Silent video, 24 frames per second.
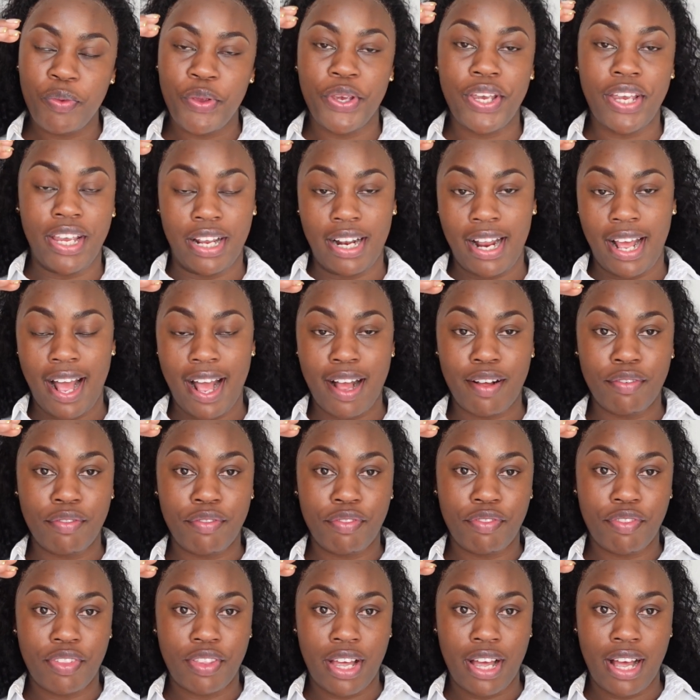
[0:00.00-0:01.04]
You can
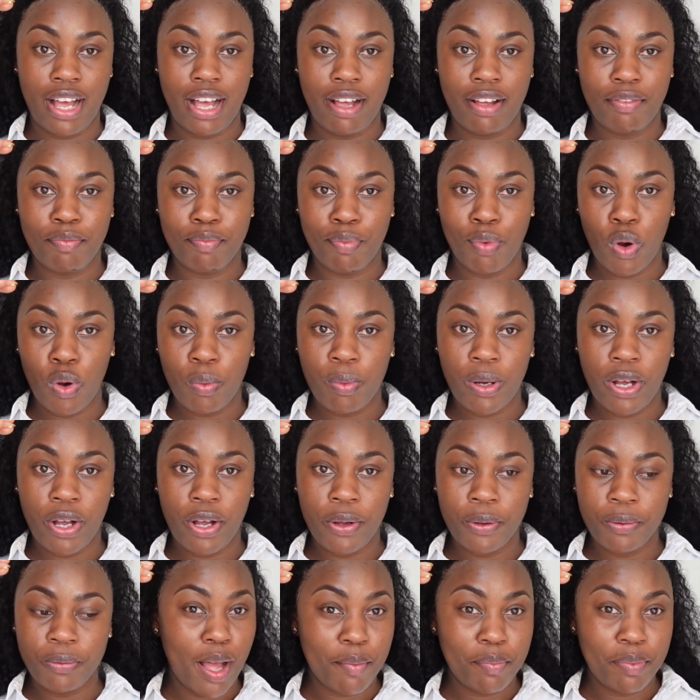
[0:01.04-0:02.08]
have the
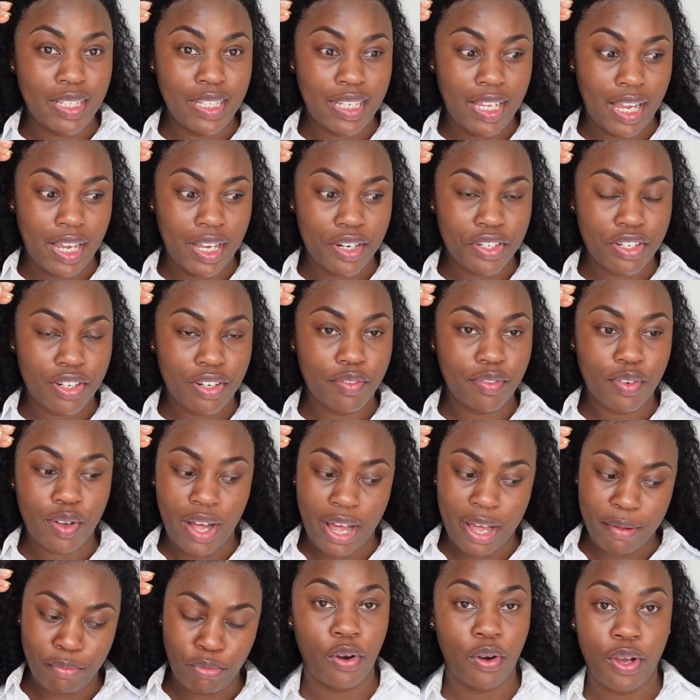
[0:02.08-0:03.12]
mobile application for
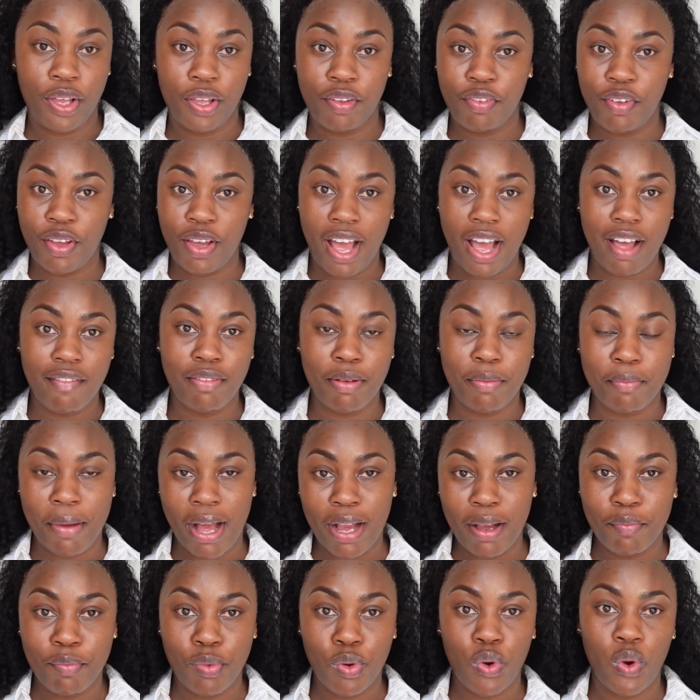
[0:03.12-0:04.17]
iMovie, or if you have a
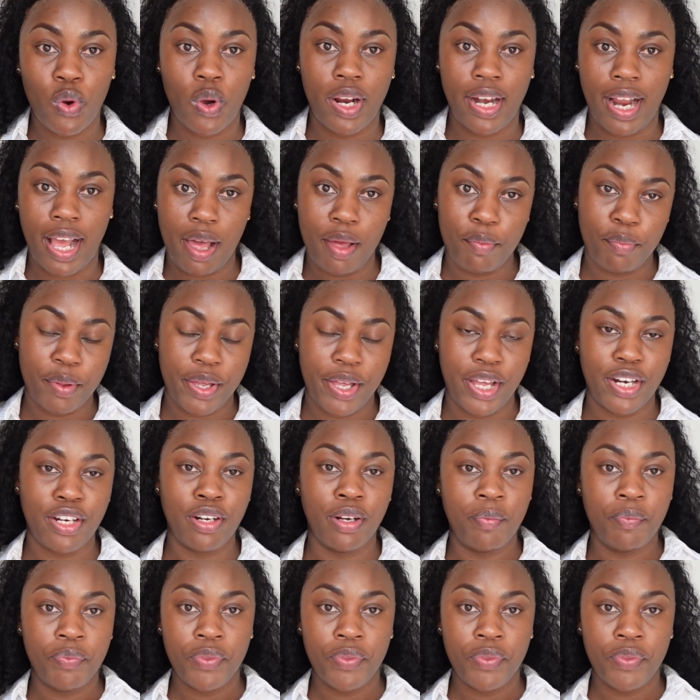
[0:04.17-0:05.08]
MacBook or an iPad,